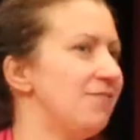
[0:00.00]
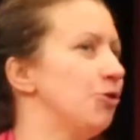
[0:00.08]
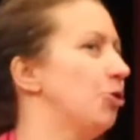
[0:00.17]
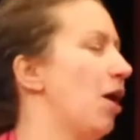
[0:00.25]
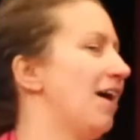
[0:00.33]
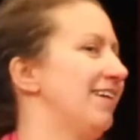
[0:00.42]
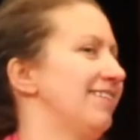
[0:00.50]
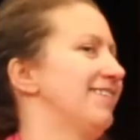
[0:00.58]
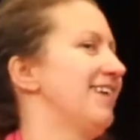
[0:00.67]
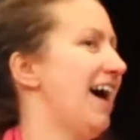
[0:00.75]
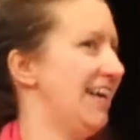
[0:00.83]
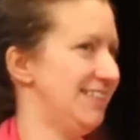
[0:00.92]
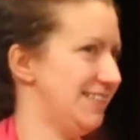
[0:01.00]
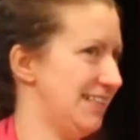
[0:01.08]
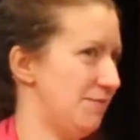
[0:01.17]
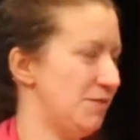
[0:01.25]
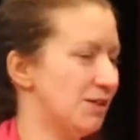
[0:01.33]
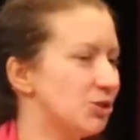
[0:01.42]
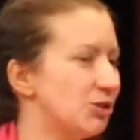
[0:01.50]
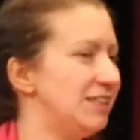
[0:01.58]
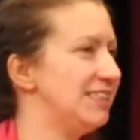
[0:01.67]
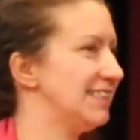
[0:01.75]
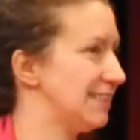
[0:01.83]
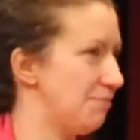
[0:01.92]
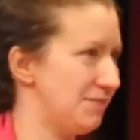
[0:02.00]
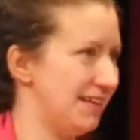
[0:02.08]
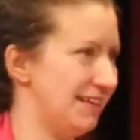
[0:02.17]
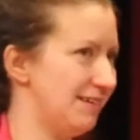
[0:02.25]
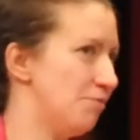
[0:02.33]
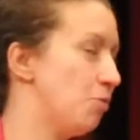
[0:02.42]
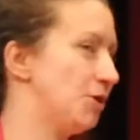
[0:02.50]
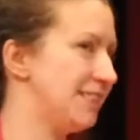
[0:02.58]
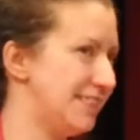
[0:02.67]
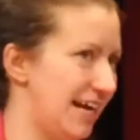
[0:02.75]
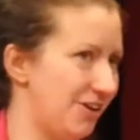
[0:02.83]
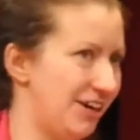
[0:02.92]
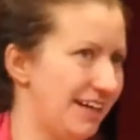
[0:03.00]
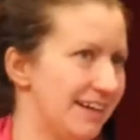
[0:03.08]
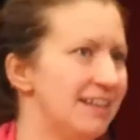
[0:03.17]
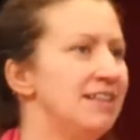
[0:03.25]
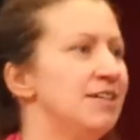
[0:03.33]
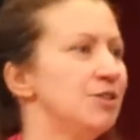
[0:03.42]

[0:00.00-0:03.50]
if you're not kind to them, they'll turn into something more scary.